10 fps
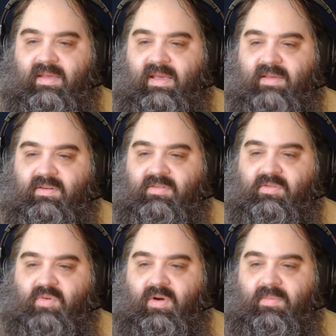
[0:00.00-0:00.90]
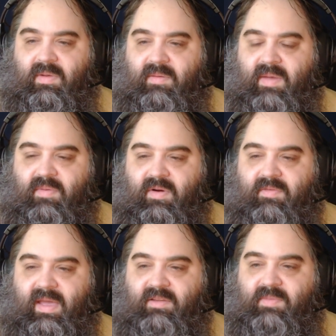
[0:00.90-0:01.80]
yes, Storm, member of
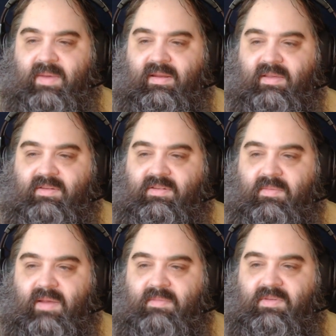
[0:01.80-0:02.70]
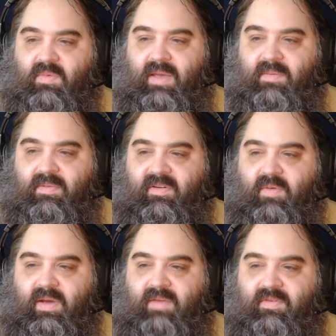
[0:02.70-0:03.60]
the X-Men, is sometimes the wife
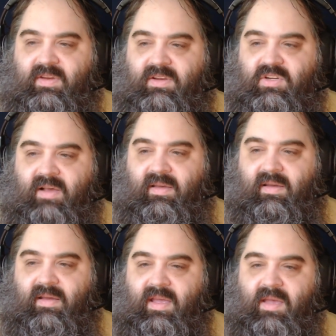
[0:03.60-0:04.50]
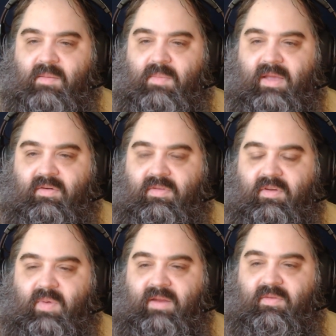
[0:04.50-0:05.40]
of T'Challa, making her the
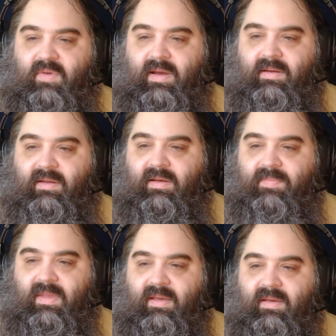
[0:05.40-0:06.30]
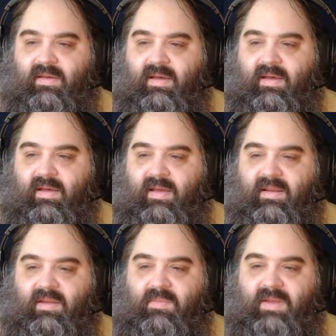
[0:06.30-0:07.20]
Queen of Wakanda. I
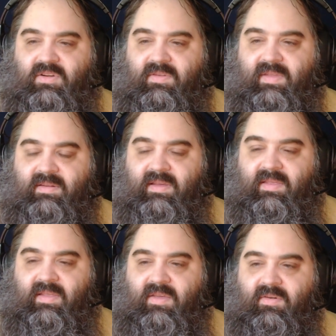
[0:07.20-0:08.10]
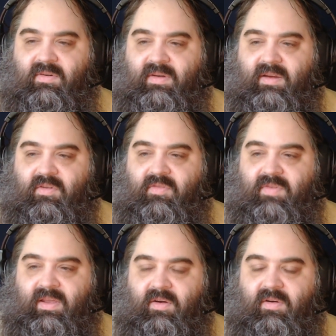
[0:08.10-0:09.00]
did mention this in the other hero
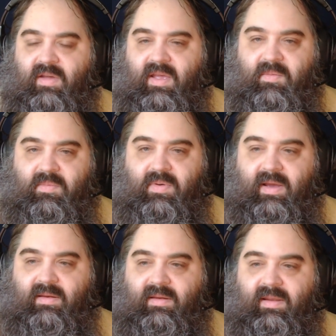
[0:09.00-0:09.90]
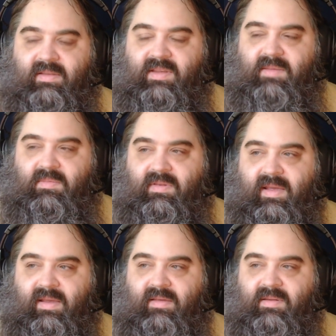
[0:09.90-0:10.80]
video, but it seemed
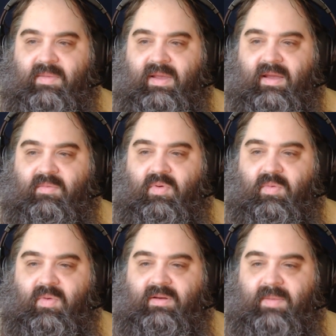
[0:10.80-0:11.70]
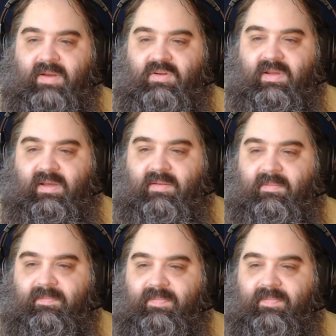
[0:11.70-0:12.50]
like something I would want to mention again.